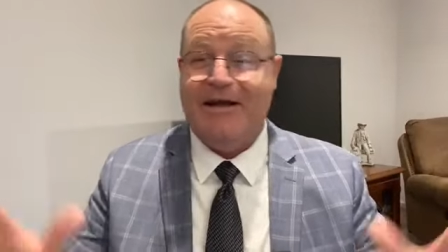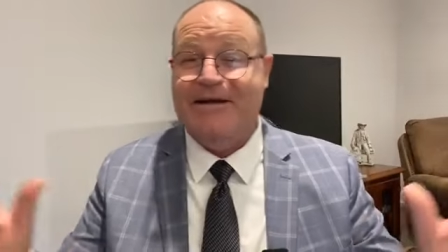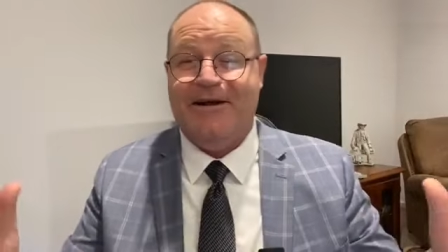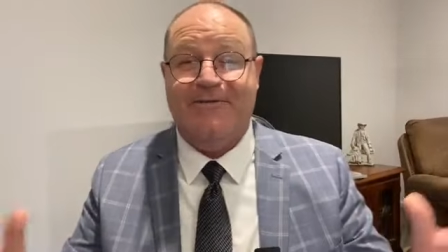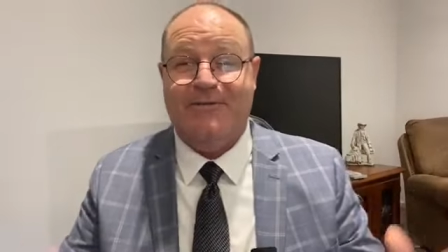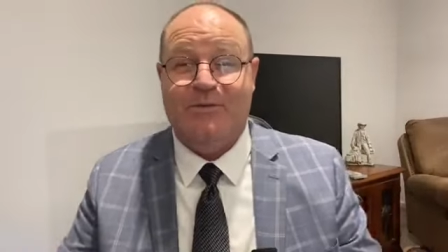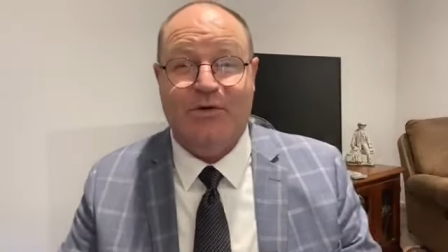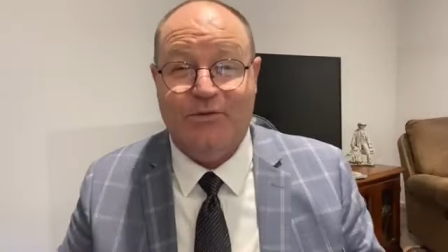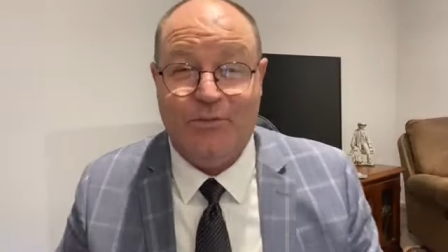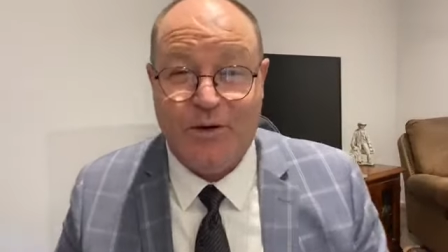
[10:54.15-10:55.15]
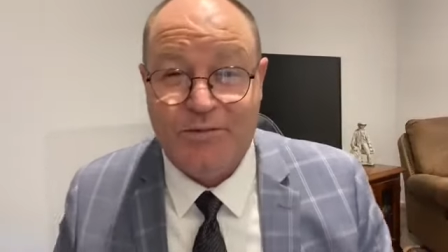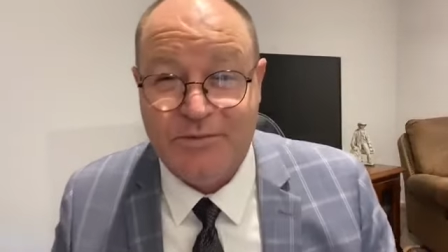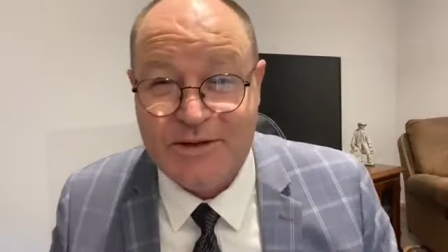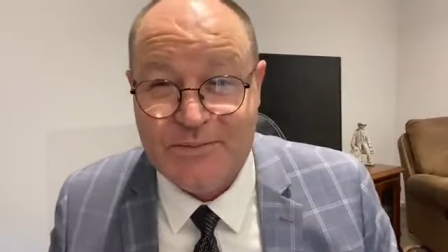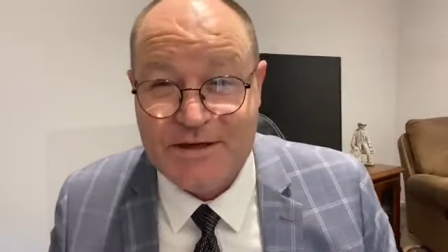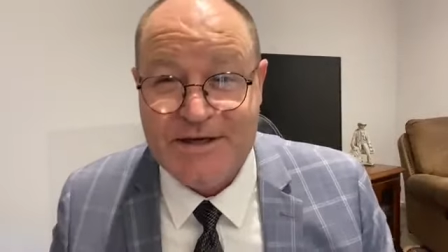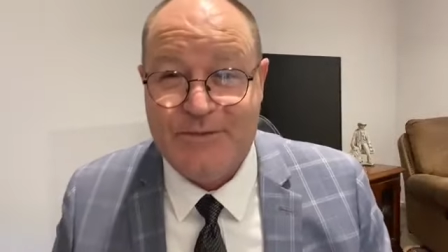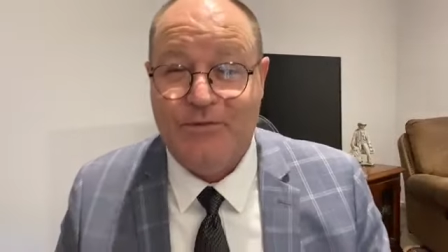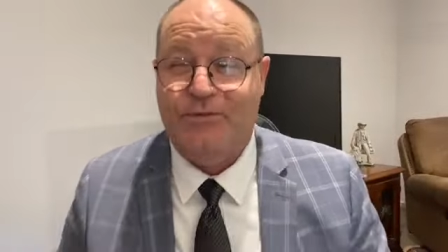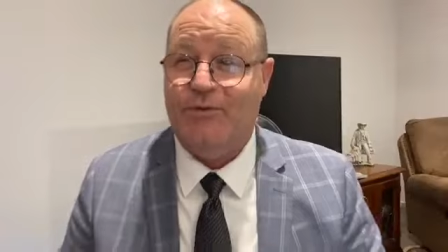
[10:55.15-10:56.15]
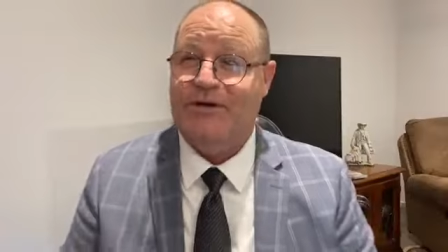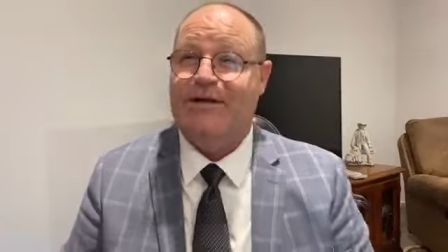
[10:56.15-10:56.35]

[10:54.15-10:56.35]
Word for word: You know, we've all probably been there before.